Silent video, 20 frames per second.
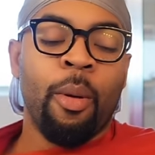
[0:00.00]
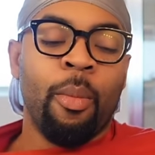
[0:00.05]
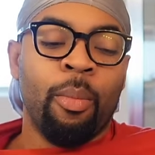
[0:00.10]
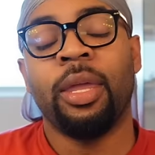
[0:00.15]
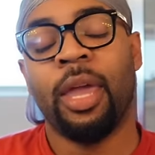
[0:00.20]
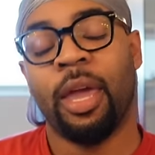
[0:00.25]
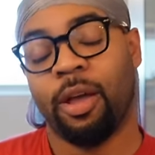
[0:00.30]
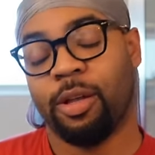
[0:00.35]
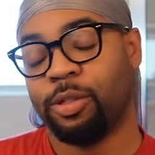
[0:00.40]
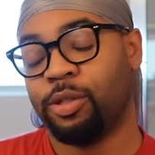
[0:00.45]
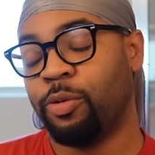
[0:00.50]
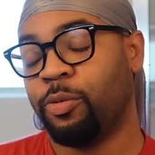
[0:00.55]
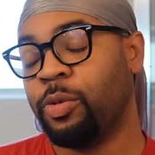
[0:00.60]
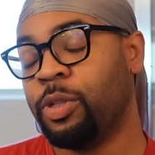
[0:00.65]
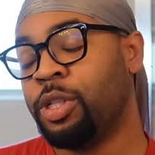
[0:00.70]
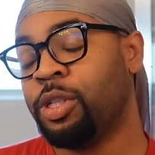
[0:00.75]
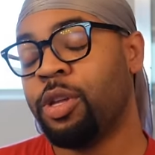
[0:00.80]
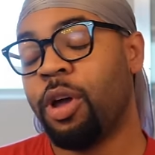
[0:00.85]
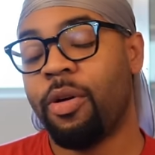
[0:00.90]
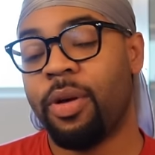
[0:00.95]
Yeah, so we
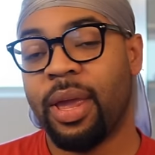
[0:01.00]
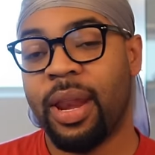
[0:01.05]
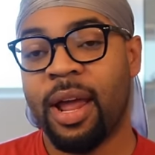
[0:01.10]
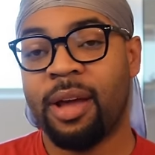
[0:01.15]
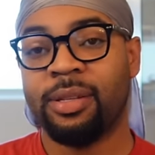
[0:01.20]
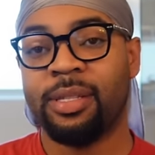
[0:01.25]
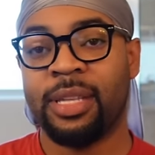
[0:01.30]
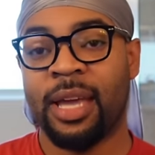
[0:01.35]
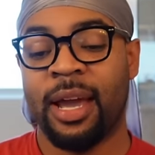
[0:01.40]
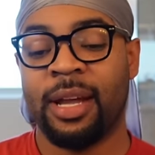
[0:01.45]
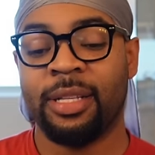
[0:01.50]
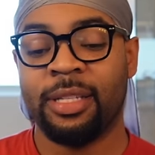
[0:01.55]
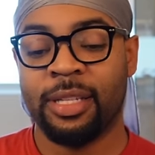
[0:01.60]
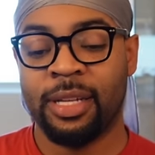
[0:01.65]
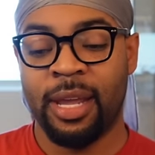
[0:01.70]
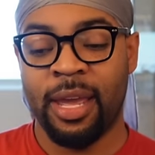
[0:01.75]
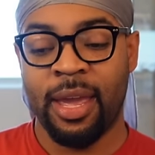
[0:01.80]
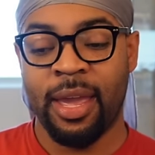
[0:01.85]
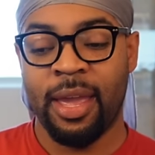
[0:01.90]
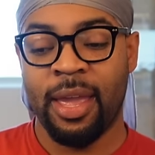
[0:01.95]
just gonna get outside
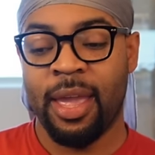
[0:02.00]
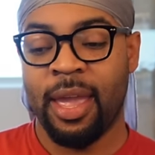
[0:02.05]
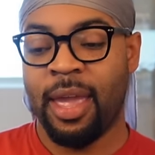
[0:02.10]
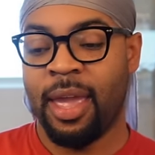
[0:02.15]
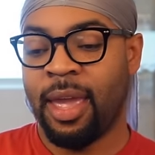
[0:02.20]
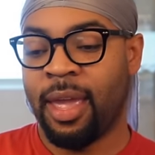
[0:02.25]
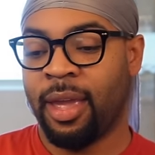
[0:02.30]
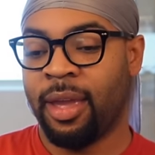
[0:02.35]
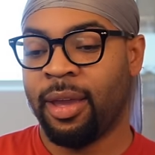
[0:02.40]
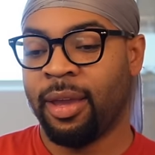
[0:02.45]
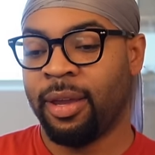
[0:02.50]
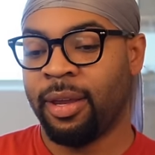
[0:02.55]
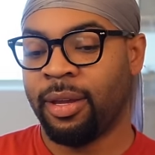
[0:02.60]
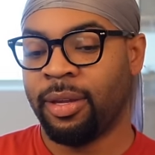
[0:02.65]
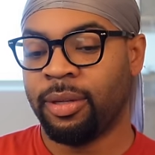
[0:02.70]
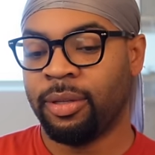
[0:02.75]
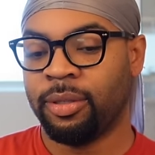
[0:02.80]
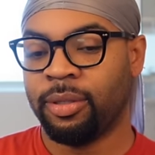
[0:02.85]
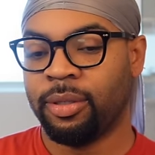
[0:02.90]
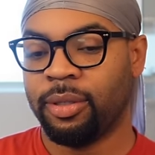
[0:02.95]
today
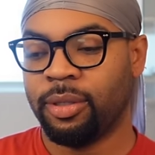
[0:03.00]
and